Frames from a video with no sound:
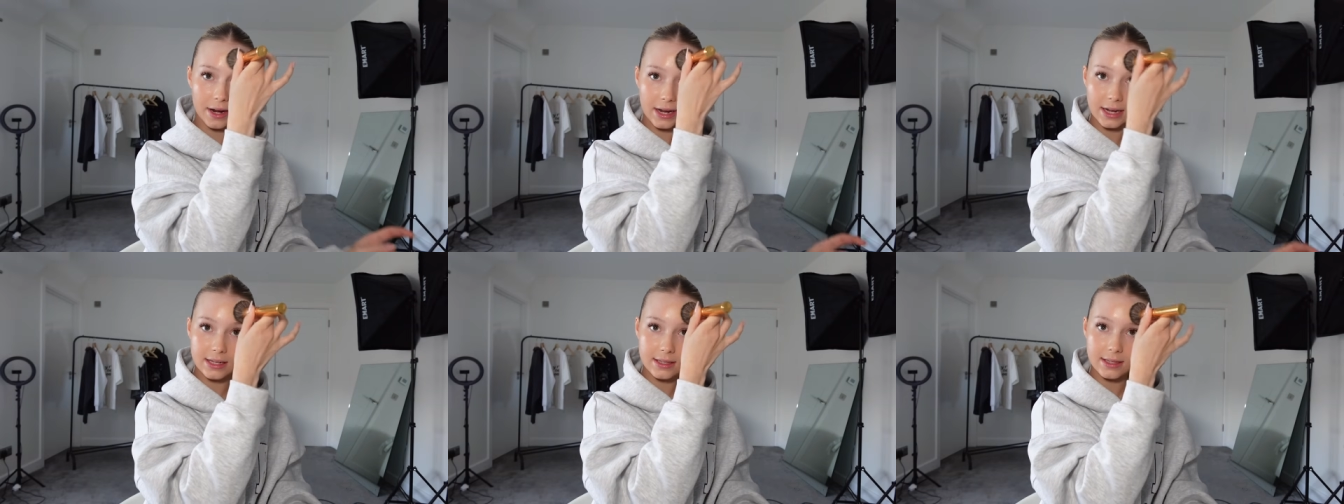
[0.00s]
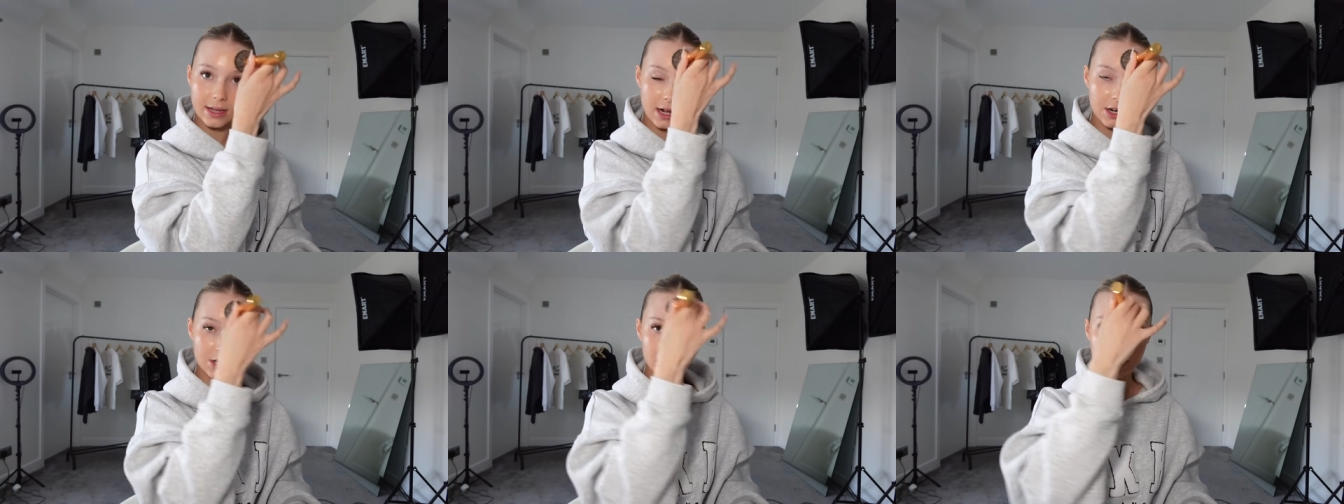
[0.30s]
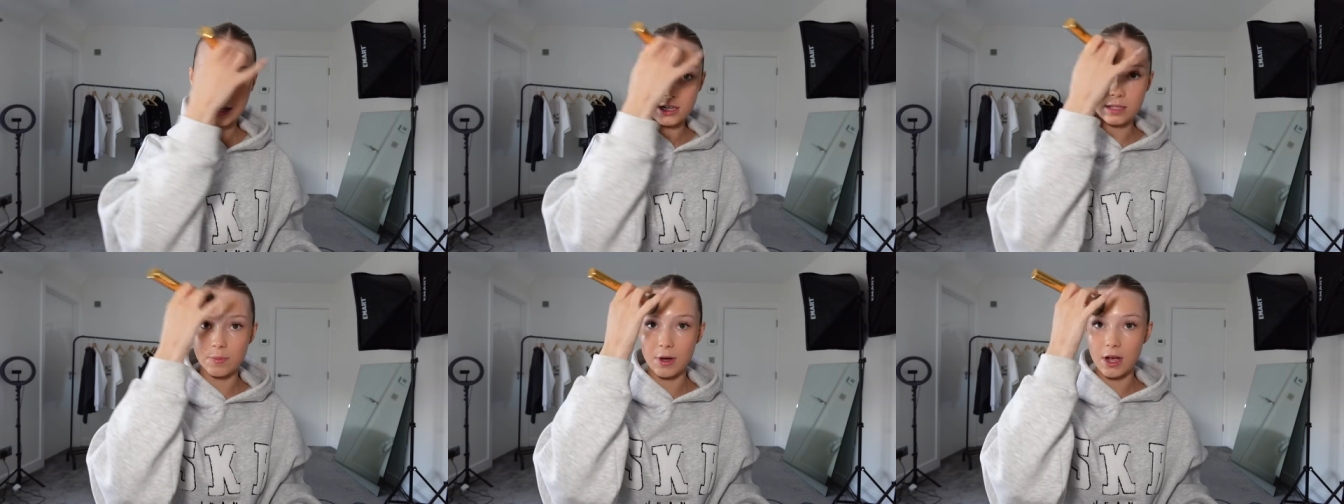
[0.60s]
It's actually
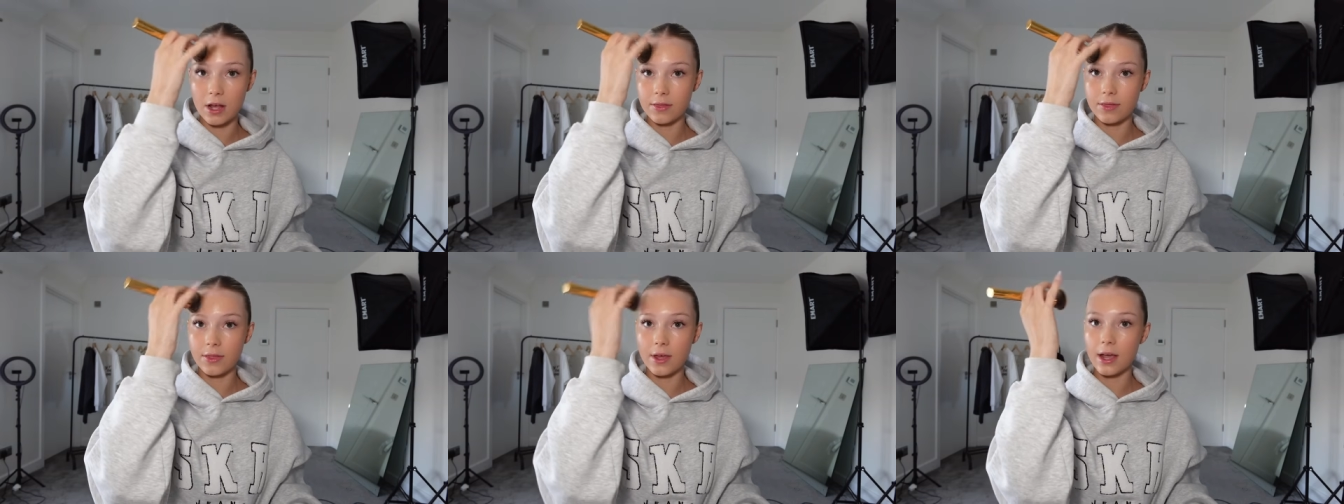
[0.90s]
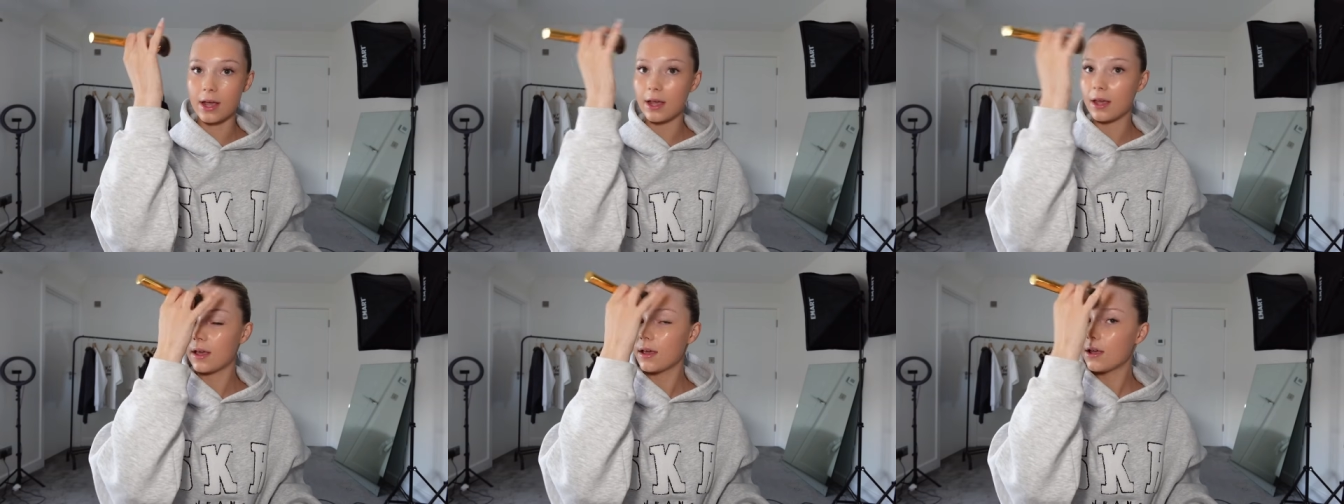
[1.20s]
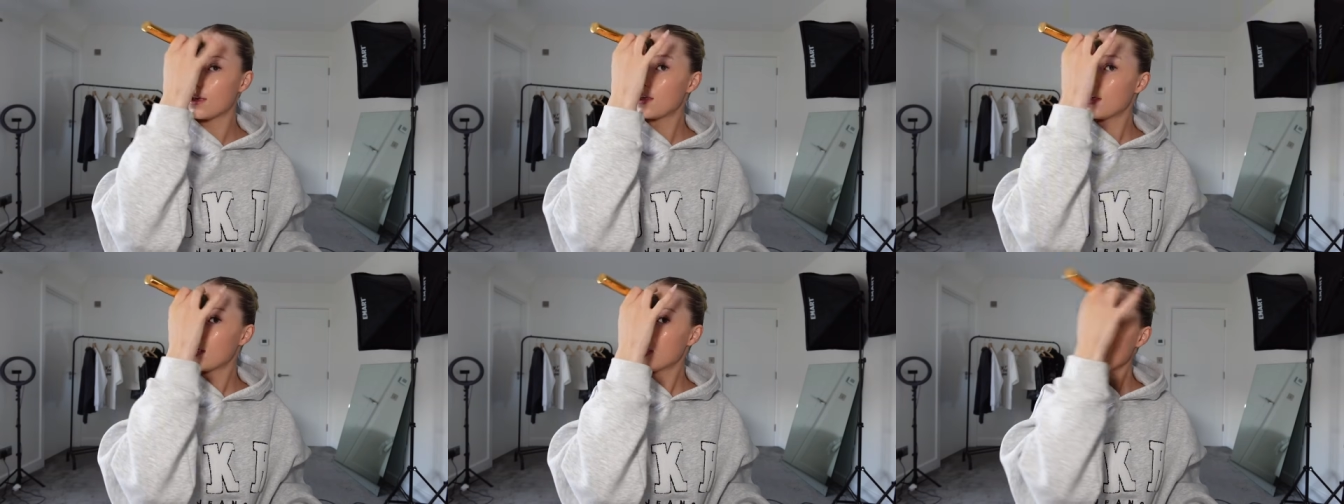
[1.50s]
his birthday
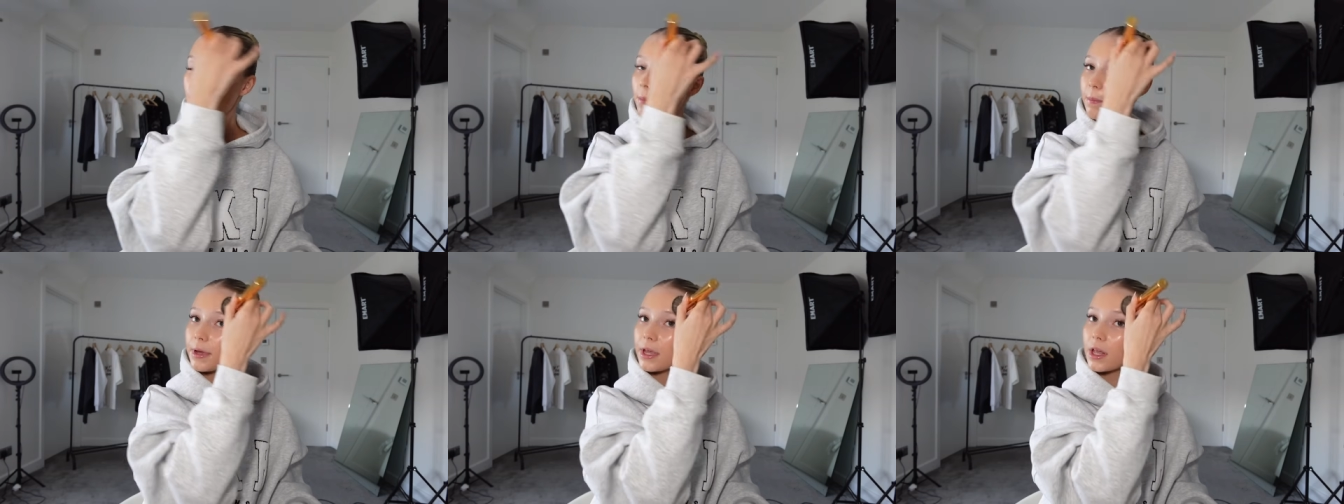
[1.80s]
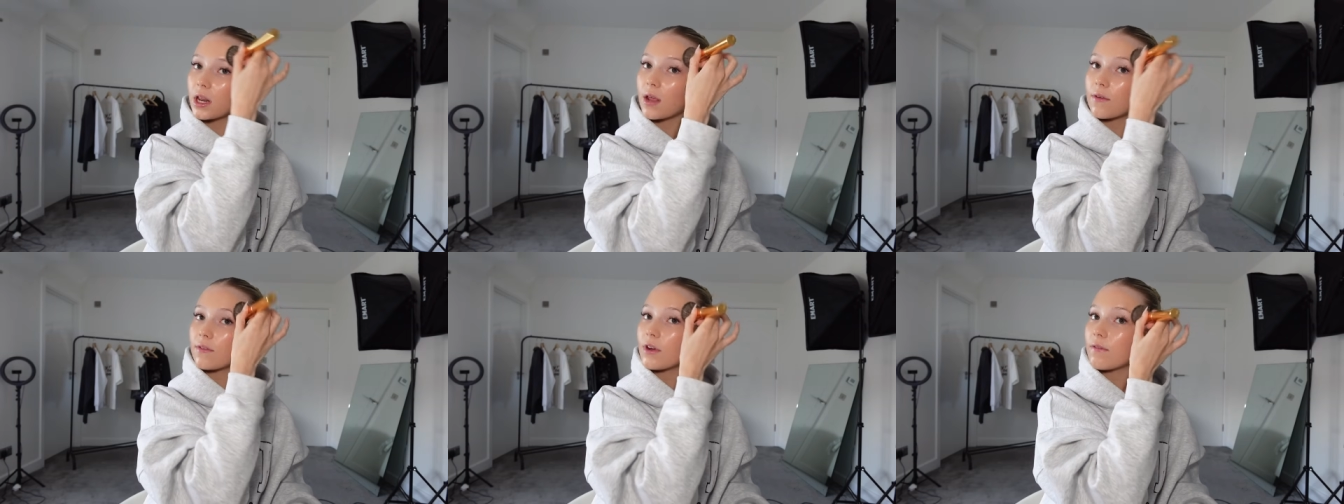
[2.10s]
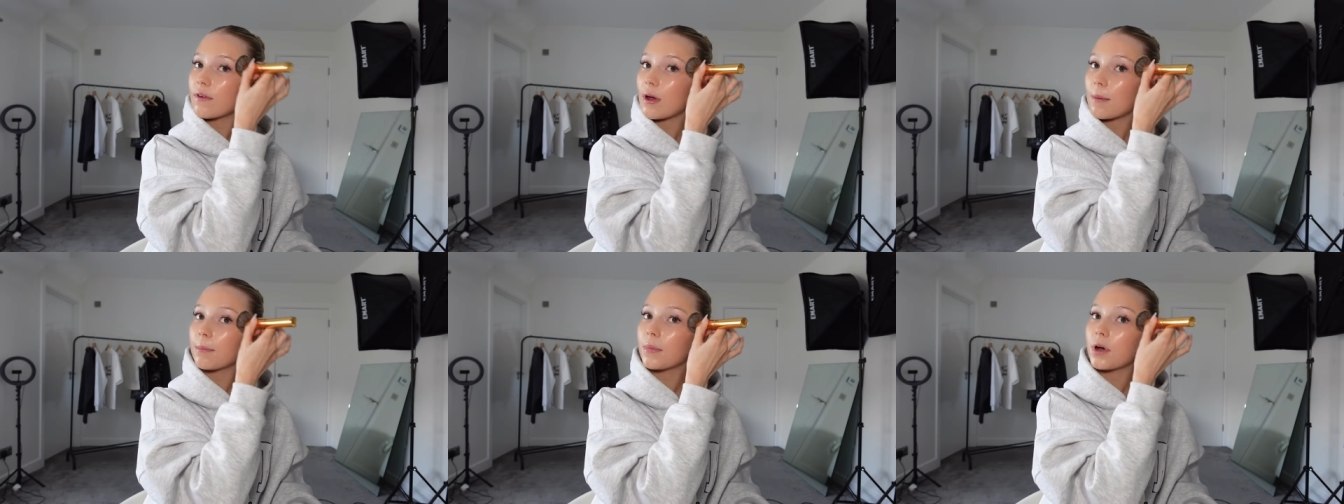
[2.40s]
beginning of
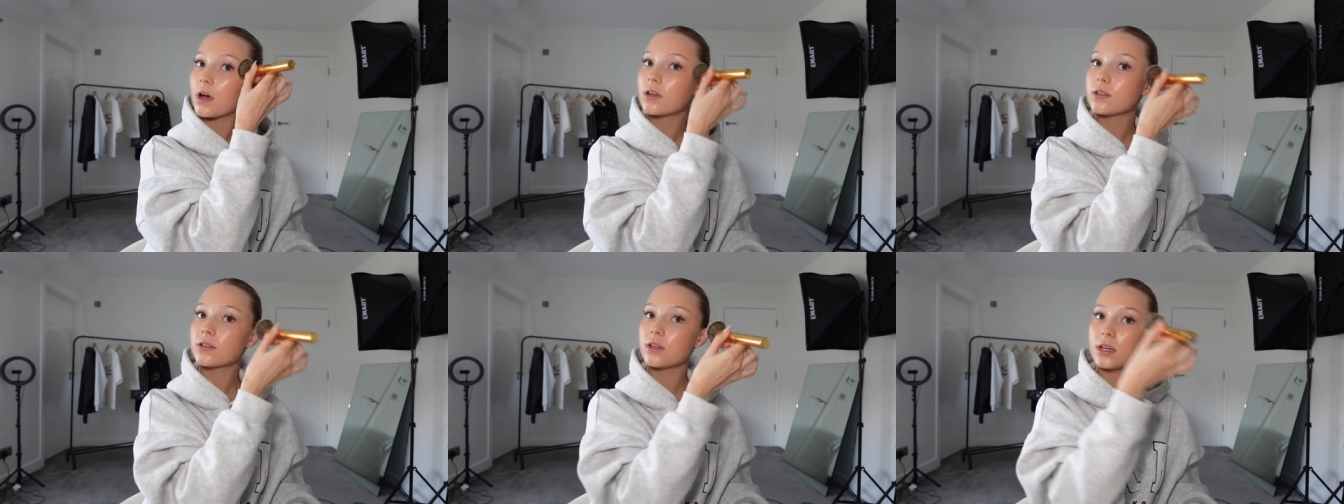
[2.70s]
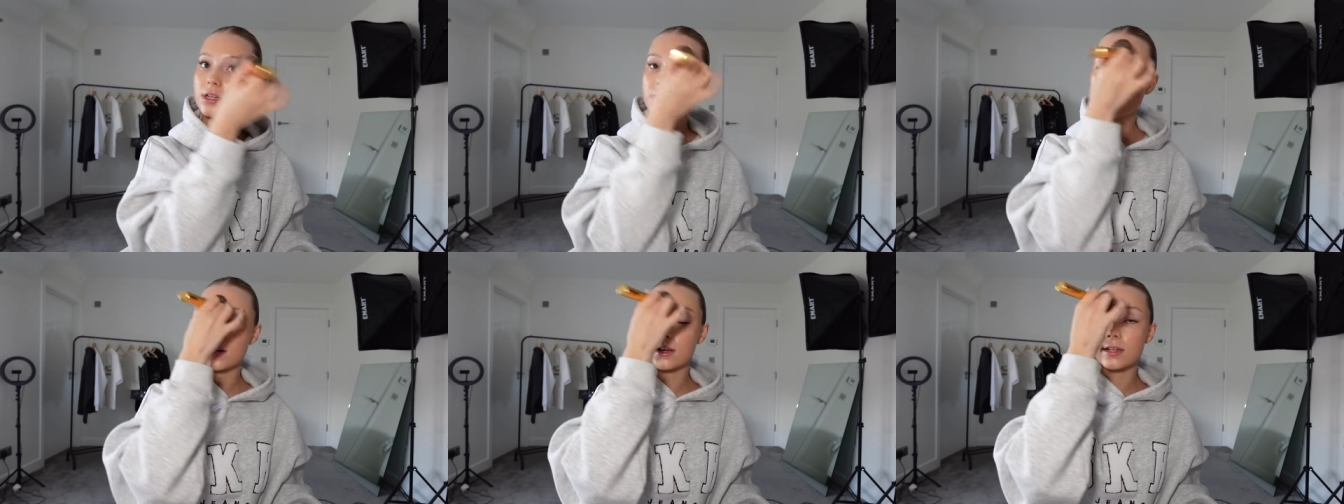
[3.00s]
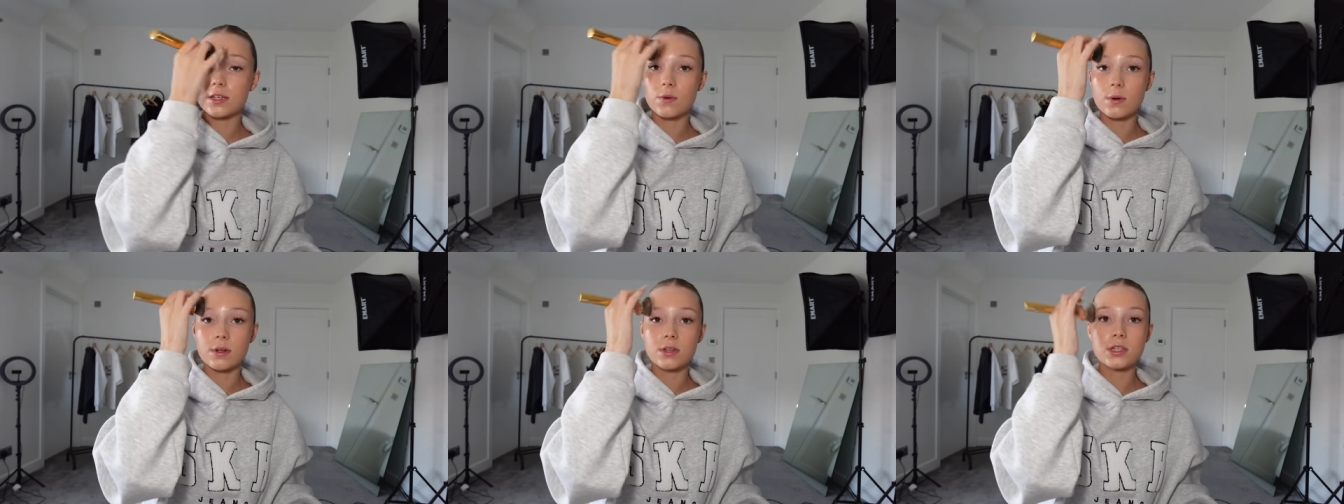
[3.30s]
November, so he's turning
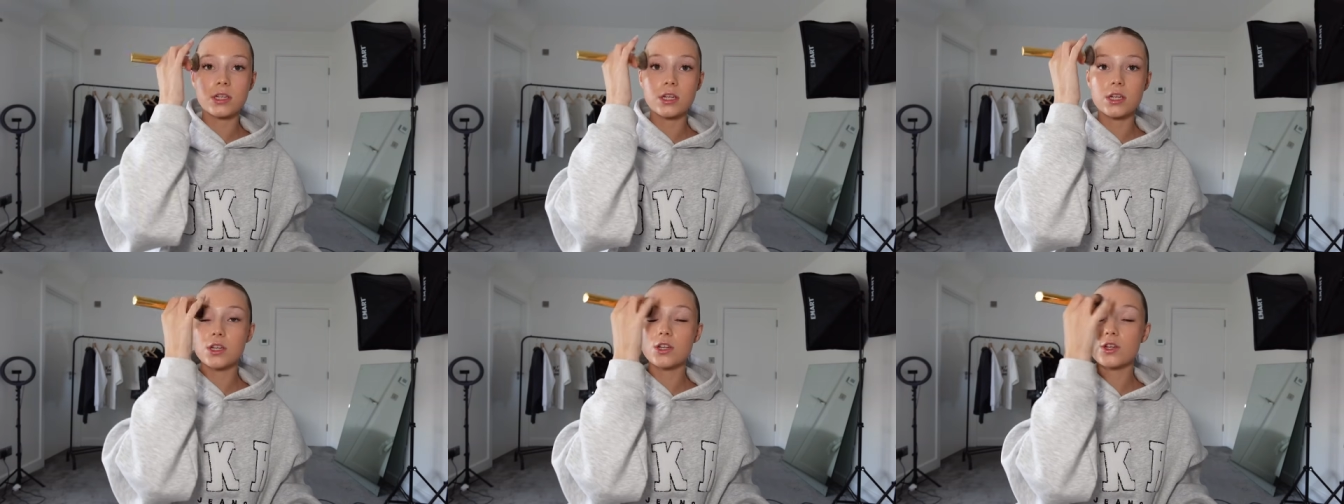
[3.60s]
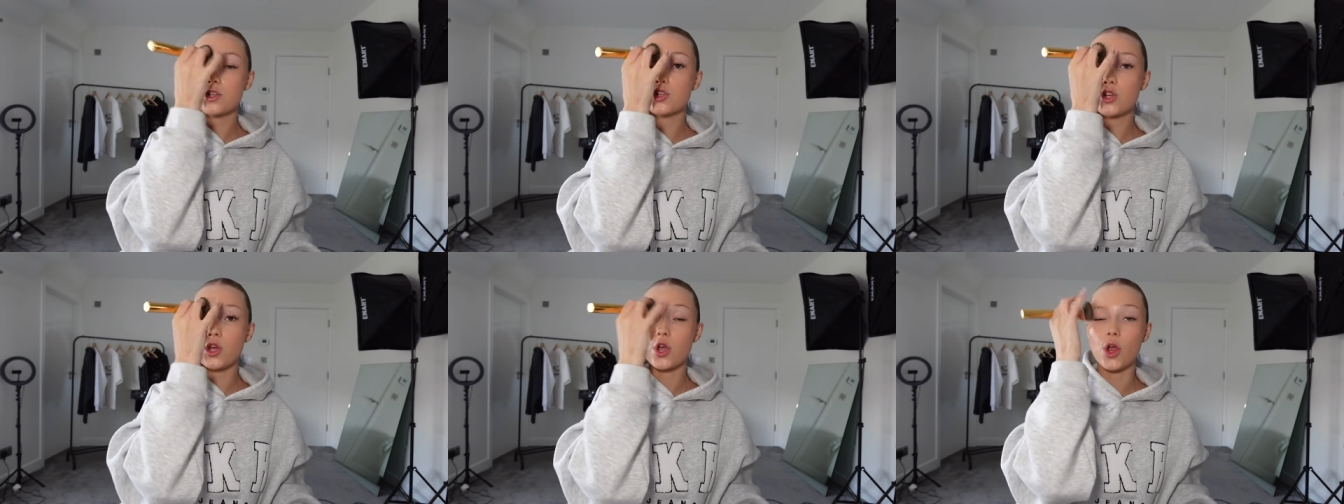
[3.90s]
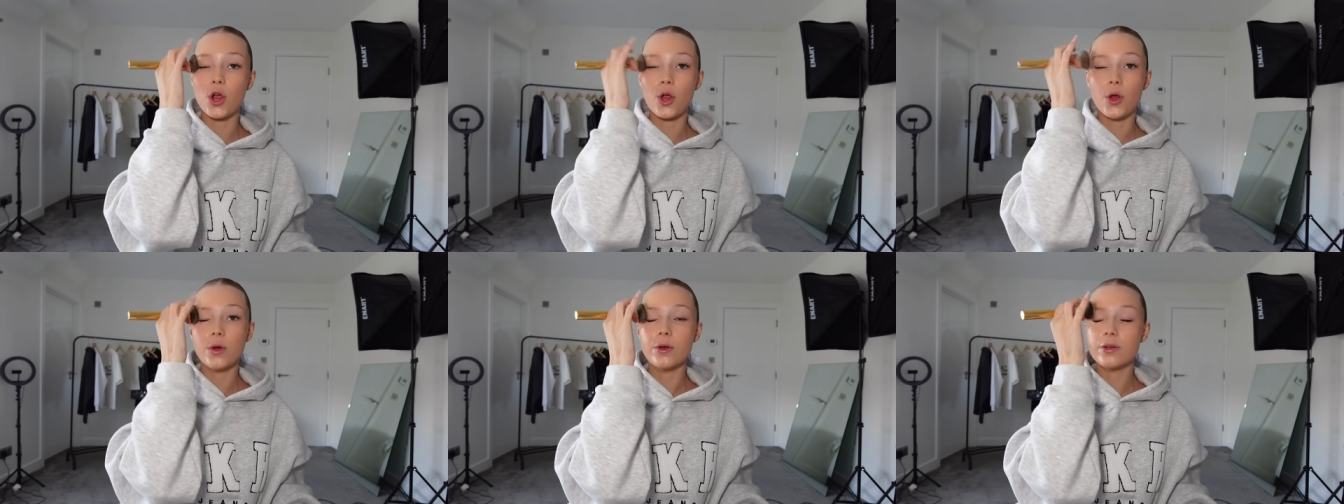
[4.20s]

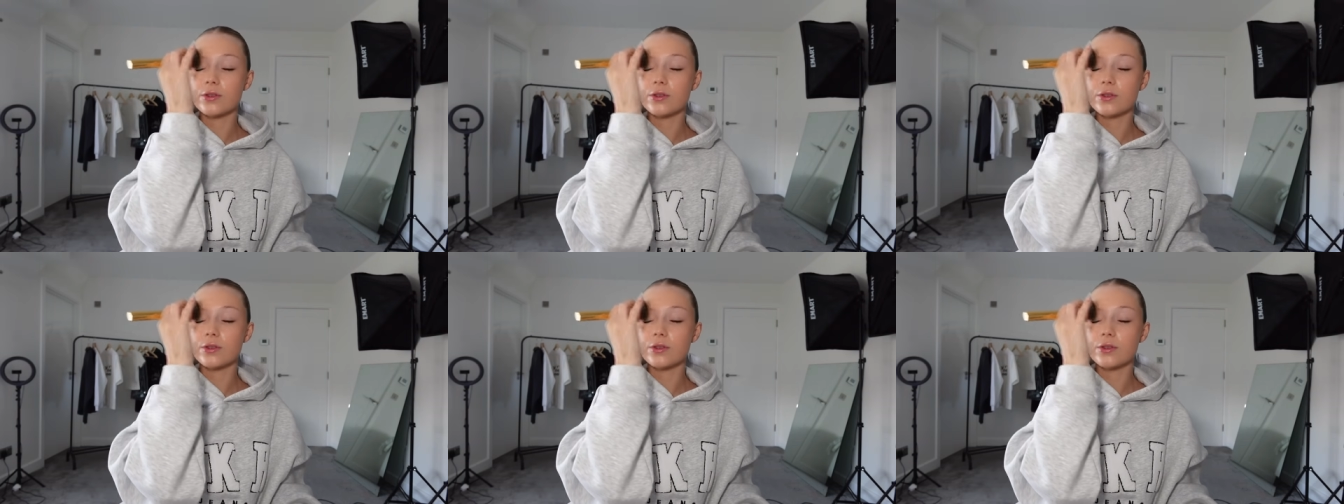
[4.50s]
22.